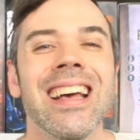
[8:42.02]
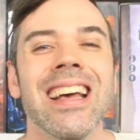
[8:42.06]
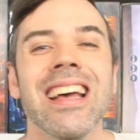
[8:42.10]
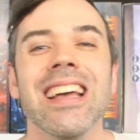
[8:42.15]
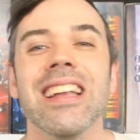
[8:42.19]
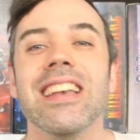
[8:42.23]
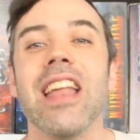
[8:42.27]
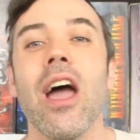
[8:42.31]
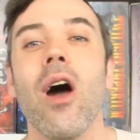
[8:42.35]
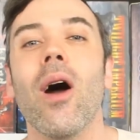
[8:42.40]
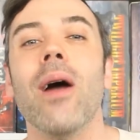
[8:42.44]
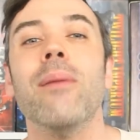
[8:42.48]

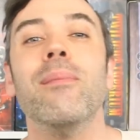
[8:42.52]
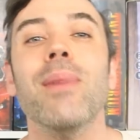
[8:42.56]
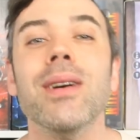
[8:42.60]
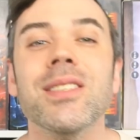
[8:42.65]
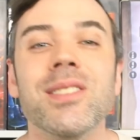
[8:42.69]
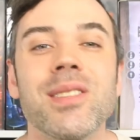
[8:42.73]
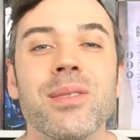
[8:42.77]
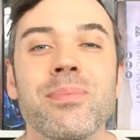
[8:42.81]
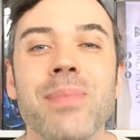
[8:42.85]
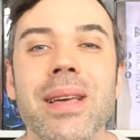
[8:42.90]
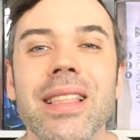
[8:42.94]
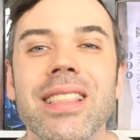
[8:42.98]
Now, I must
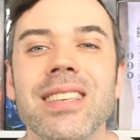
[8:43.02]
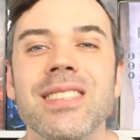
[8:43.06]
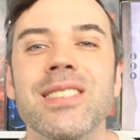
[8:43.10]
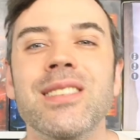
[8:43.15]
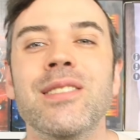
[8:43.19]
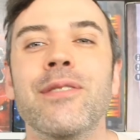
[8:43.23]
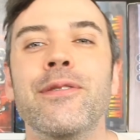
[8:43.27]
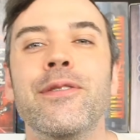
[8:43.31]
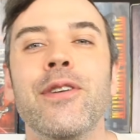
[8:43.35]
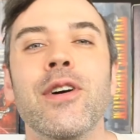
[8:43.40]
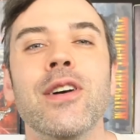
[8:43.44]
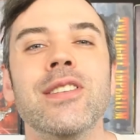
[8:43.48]
admit this is the
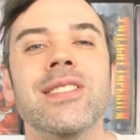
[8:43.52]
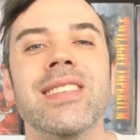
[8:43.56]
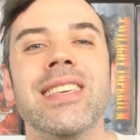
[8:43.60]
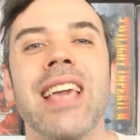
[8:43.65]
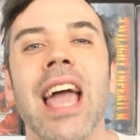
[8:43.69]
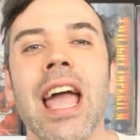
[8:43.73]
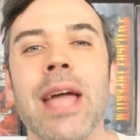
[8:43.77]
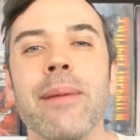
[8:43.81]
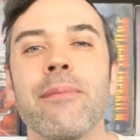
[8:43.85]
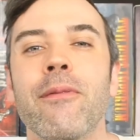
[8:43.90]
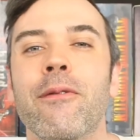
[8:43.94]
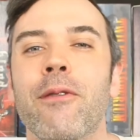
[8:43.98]
first
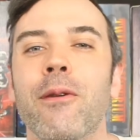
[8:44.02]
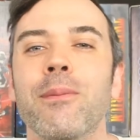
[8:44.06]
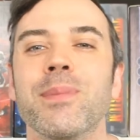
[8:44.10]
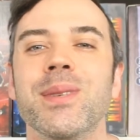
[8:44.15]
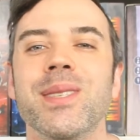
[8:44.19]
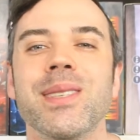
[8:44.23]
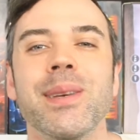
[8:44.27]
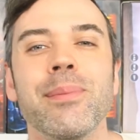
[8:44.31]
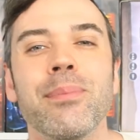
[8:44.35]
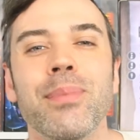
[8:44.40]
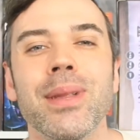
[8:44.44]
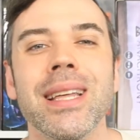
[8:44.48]
game from
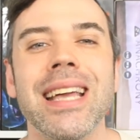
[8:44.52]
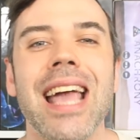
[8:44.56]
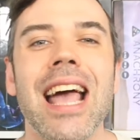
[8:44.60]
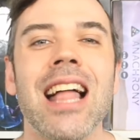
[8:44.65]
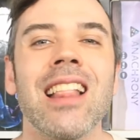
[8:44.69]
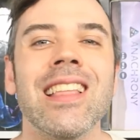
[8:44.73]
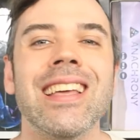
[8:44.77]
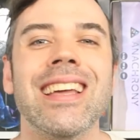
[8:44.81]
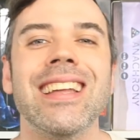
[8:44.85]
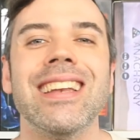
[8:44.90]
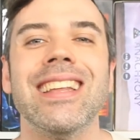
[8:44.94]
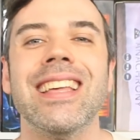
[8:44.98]
Simply
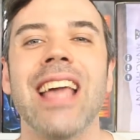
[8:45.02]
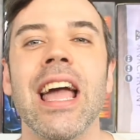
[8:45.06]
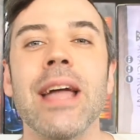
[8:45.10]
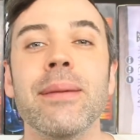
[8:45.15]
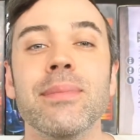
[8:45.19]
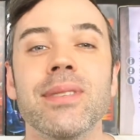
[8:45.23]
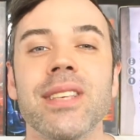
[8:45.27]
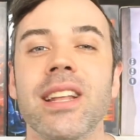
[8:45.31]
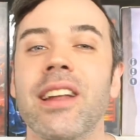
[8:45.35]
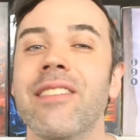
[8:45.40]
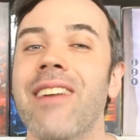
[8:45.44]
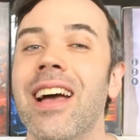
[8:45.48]
Elegant
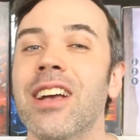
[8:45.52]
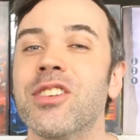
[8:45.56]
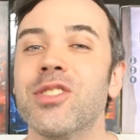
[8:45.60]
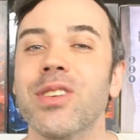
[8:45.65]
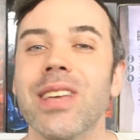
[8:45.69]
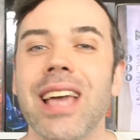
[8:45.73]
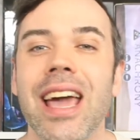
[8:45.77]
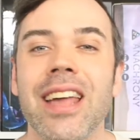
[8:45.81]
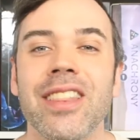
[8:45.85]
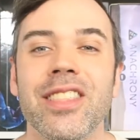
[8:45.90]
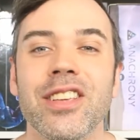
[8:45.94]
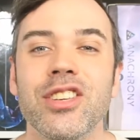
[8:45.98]
Games that I've actually
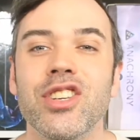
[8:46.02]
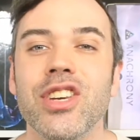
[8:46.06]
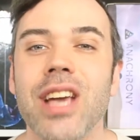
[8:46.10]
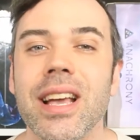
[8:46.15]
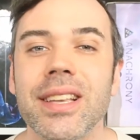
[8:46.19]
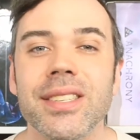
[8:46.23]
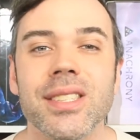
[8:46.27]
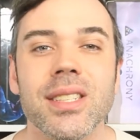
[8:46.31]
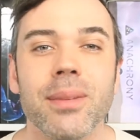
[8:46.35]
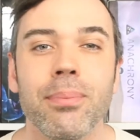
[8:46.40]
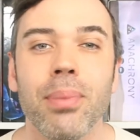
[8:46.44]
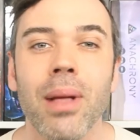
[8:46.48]
had the
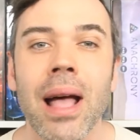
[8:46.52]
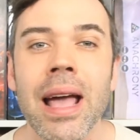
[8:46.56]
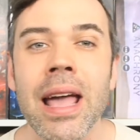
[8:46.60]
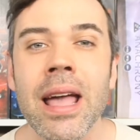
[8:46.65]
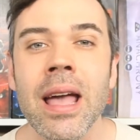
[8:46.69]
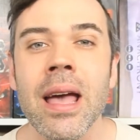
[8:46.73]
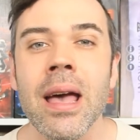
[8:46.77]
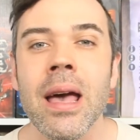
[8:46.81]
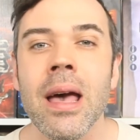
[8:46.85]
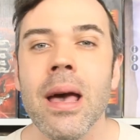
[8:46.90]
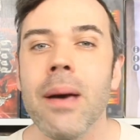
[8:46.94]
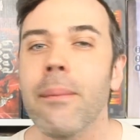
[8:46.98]
chance to play,
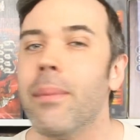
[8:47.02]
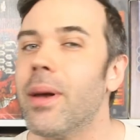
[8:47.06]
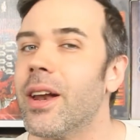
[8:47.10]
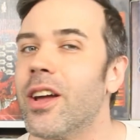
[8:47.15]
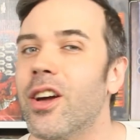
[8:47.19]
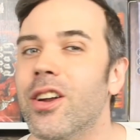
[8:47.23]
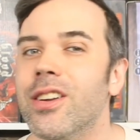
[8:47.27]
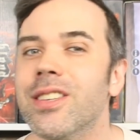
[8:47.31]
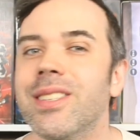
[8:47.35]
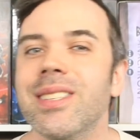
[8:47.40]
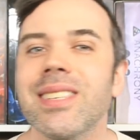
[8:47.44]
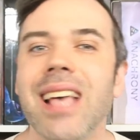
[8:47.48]
but I
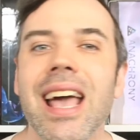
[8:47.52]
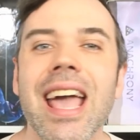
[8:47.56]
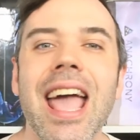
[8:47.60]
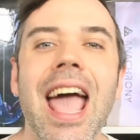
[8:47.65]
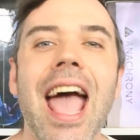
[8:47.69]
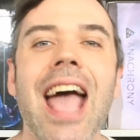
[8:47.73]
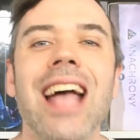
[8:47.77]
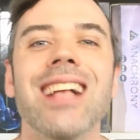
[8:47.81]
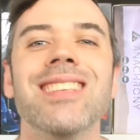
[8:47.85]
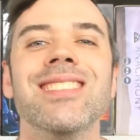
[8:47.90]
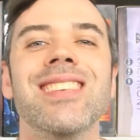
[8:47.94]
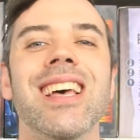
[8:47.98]
gotta say
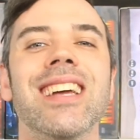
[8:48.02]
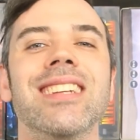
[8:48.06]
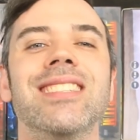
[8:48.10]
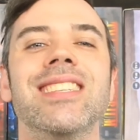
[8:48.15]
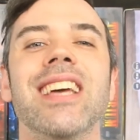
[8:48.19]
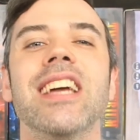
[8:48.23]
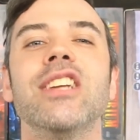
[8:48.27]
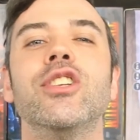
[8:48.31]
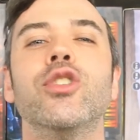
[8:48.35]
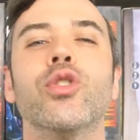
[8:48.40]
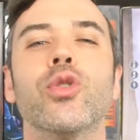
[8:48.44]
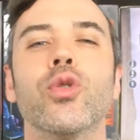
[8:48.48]
Anzac
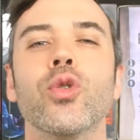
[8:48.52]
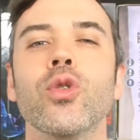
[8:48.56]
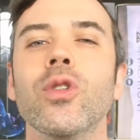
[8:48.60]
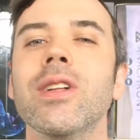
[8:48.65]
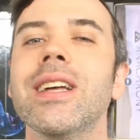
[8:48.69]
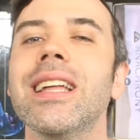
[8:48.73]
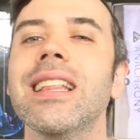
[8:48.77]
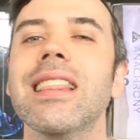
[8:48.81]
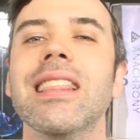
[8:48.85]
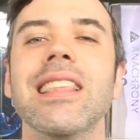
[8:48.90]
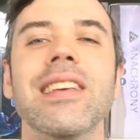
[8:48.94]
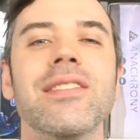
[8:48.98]
Day truly
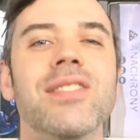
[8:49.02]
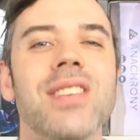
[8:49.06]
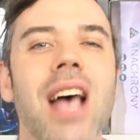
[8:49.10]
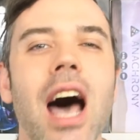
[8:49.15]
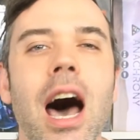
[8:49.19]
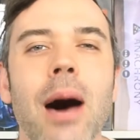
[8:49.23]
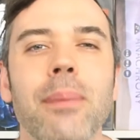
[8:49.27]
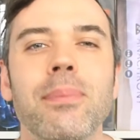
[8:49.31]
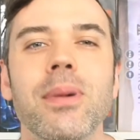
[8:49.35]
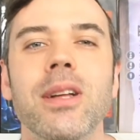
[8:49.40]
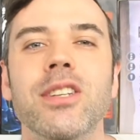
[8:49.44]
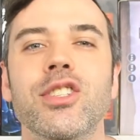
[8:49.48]
lives
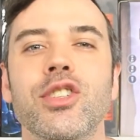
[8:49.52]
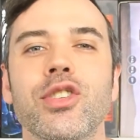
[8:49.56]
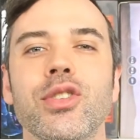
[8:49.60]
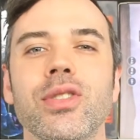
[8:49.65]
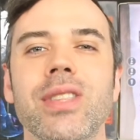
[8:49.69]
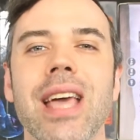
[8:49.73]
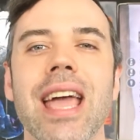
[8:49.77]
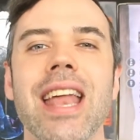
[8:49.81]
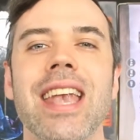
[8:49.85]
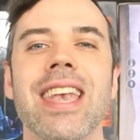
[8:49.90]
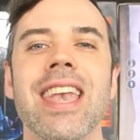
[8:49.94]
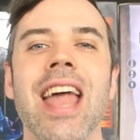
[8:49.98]
up to
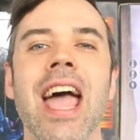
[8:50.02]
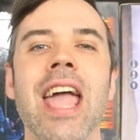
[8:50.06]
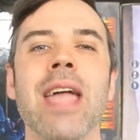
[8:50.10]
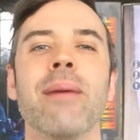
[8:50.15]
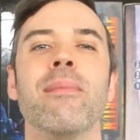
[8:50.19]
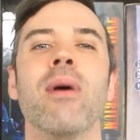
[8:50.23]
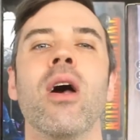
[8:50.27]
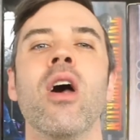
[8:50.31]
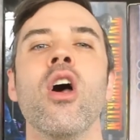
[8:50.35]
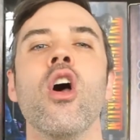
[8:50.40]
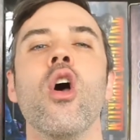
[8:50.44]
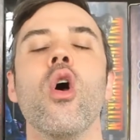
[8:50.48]
their
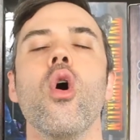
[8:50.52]
name.